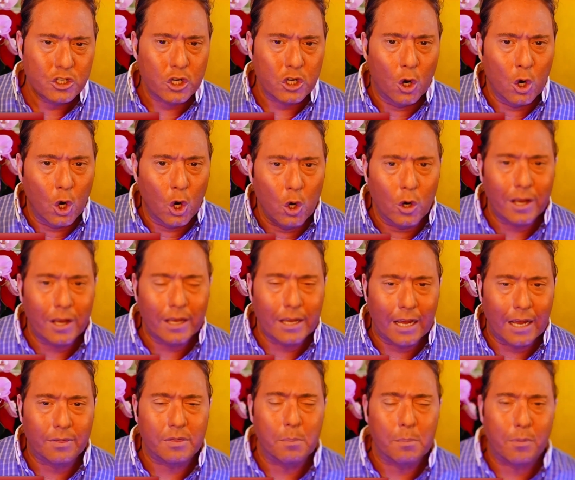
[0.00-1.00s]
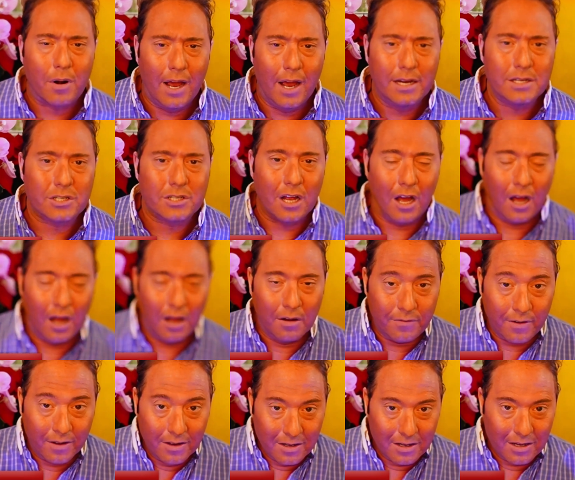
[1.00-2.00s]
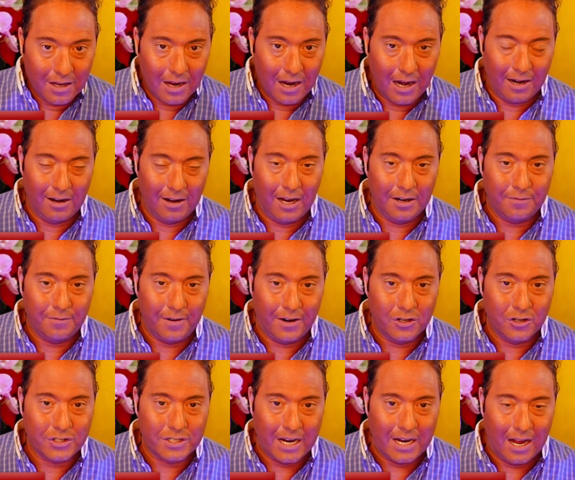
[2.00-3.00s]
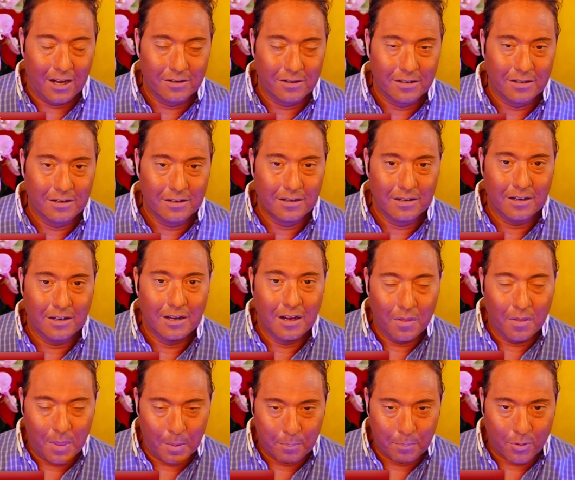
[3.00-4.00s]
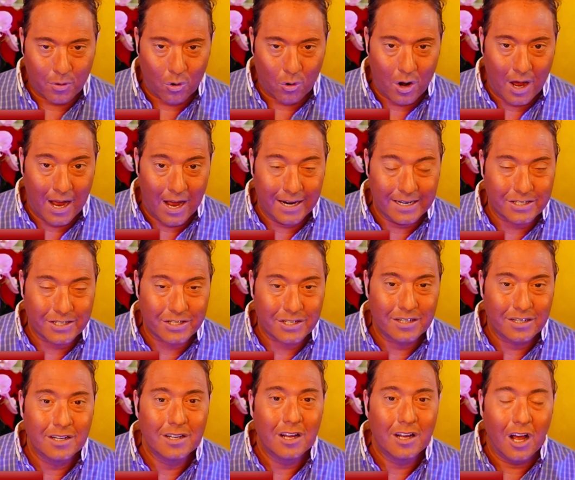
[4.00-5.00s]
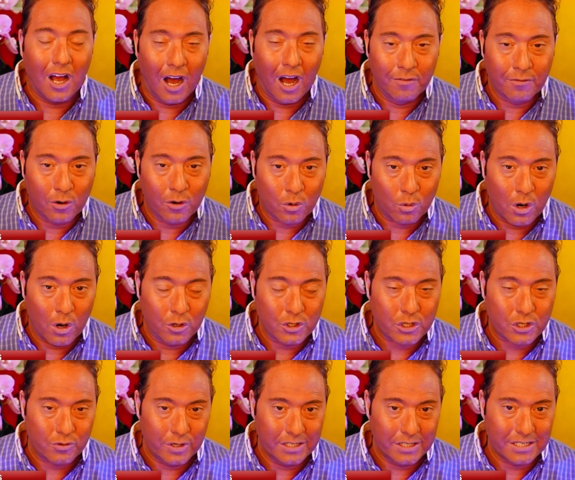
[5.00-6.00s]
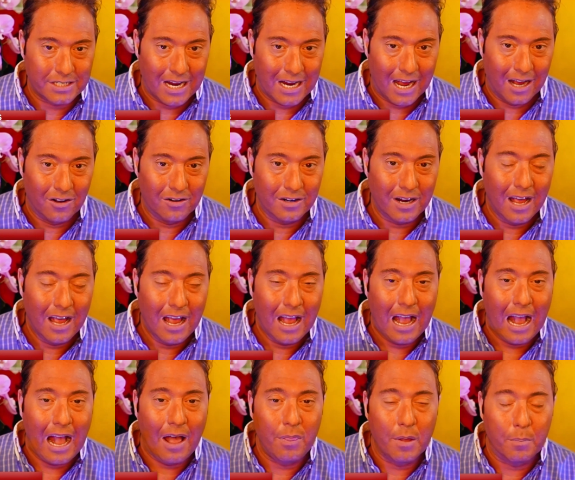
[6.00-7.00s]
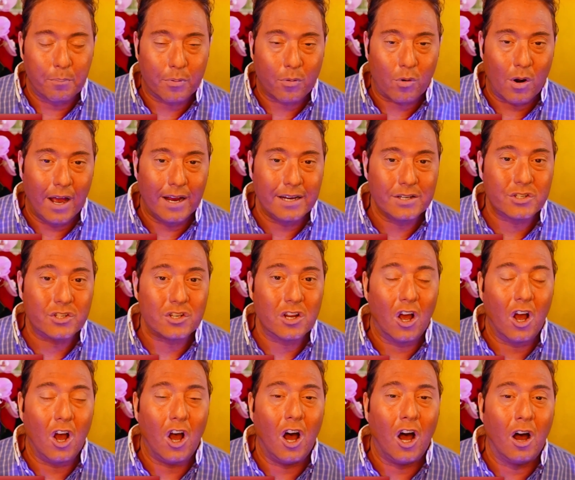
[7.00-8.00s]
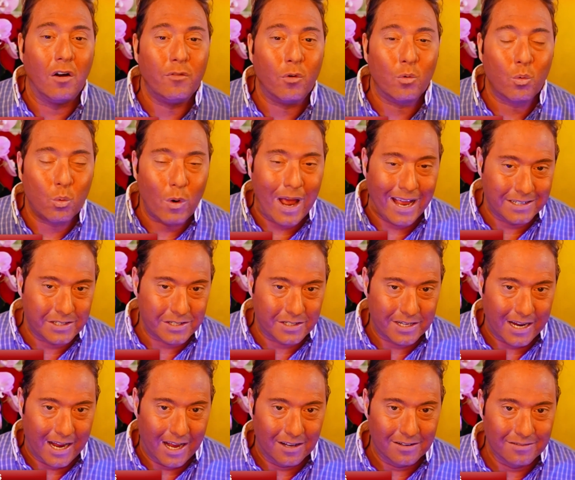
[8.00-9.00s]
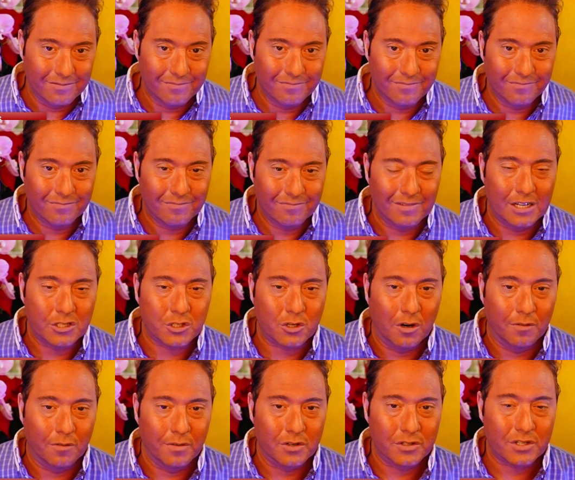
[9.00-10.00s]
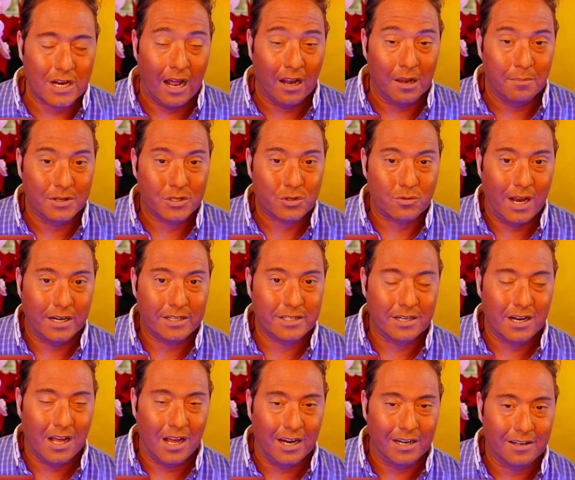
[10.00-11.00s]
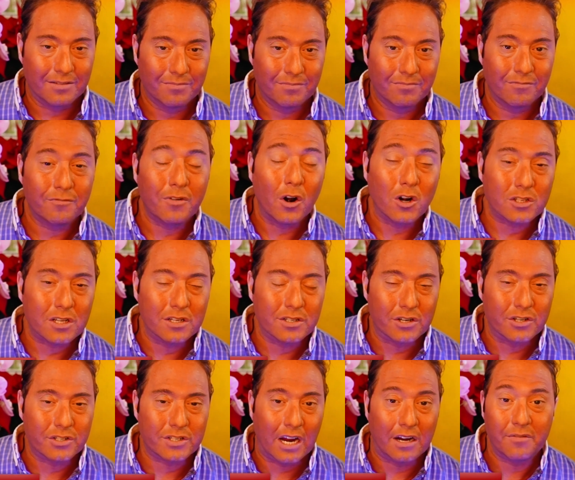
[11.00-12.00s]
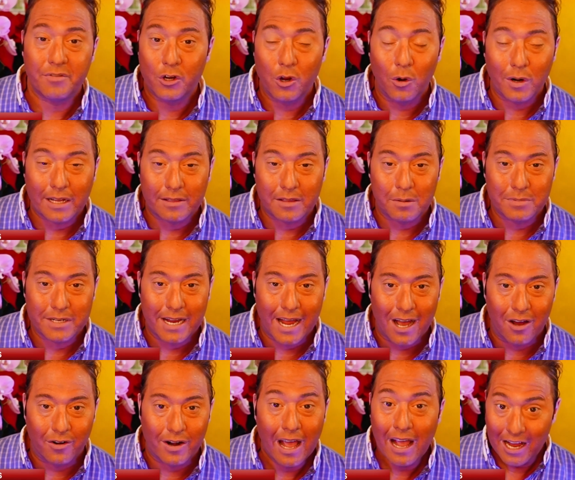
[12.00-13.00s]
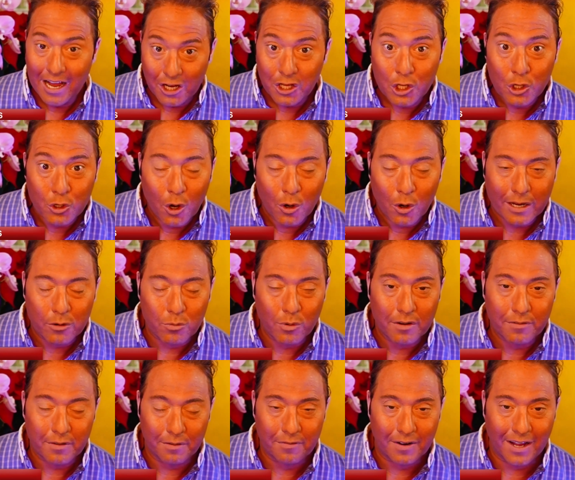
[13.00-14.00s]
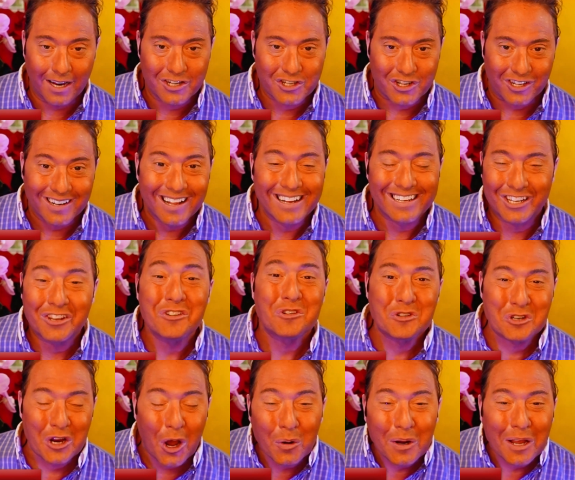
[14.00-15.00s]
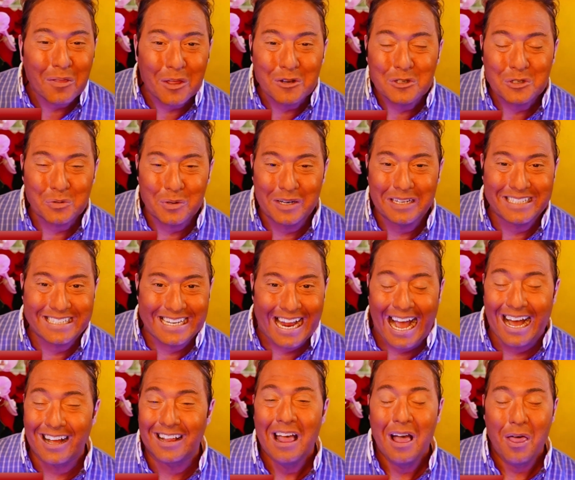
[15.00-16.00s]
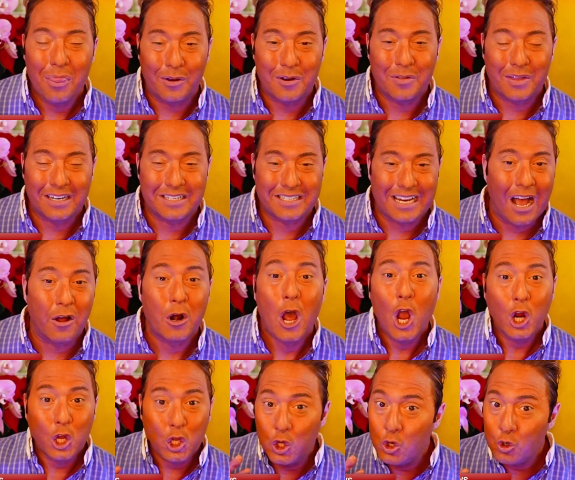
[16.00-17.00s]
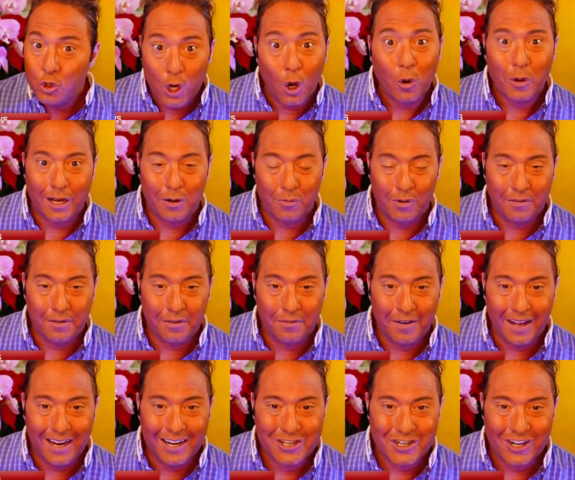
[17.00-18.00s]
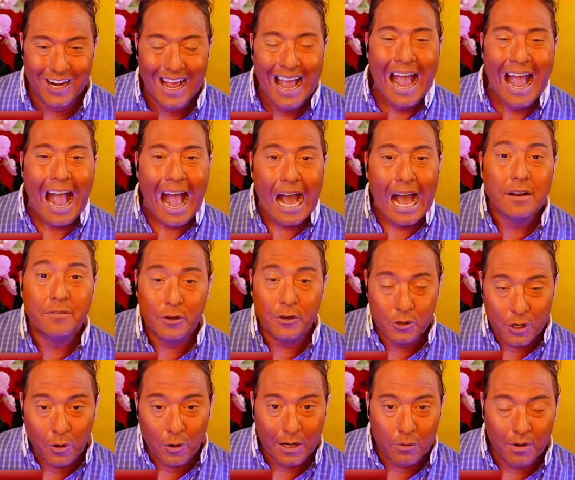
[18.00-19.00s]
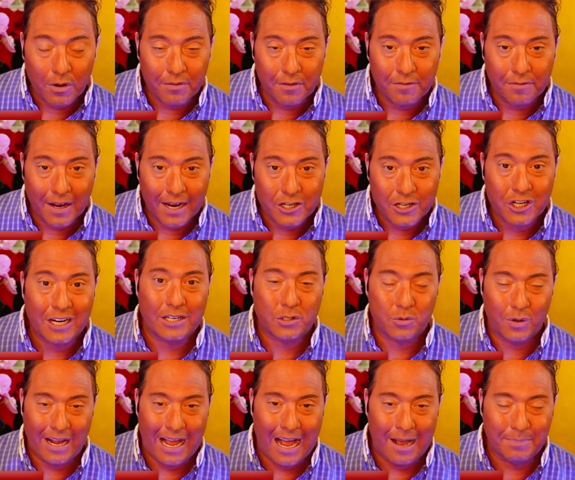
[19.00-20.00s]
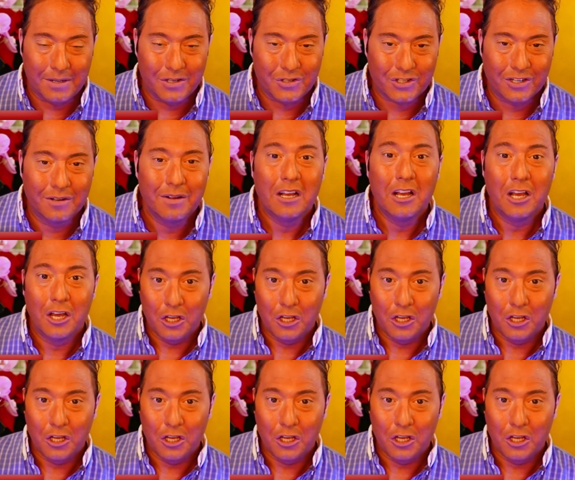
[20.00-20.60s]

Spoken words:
So who can get the price of airline fares down, the price of groceries down, and the price of rent down? Let's go over those elements right tonight. First, let's understand if you don't get them down, you don't get rid of inflation. You don't get those three things down, you don't get rid of inflation. And if you don't get rid of inflation, guess what happens?